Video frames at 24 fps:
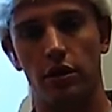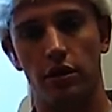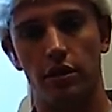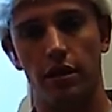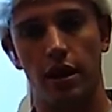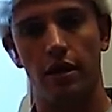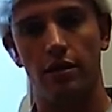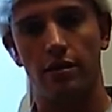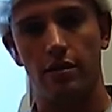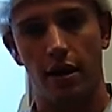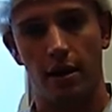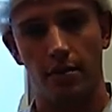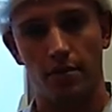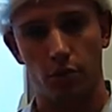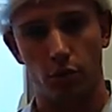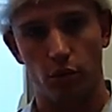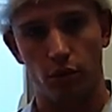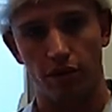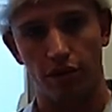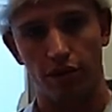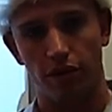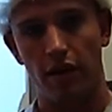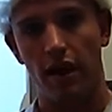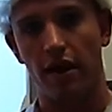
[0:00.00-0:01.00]
take time to
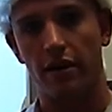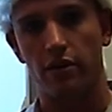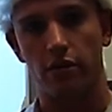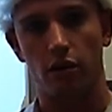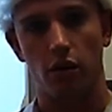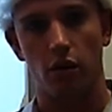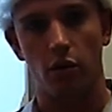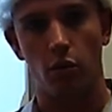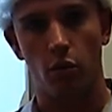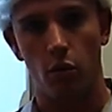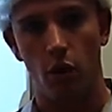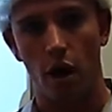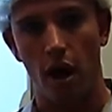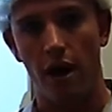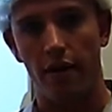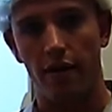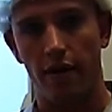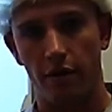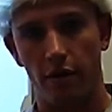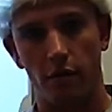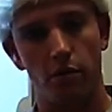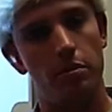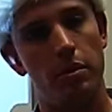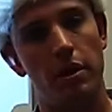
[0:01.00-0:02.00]
reflect on why
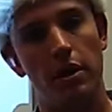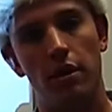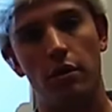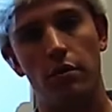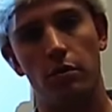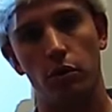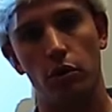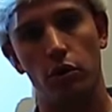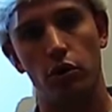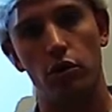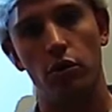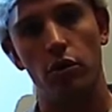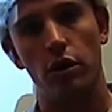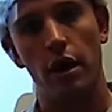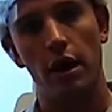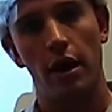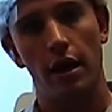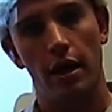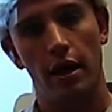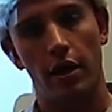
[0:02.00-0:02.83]
they were being rude